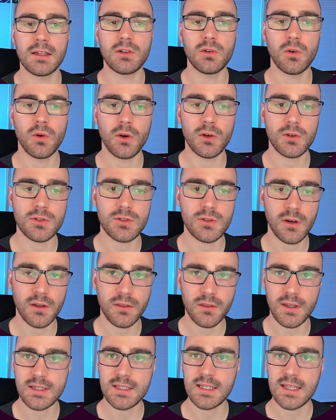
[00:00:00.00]
in order to
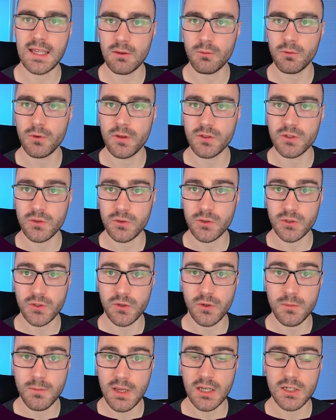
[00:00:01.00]
authenticate with the source
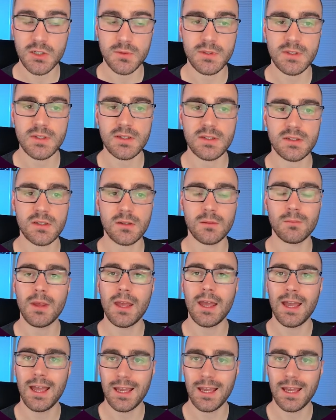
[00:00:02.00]
code management system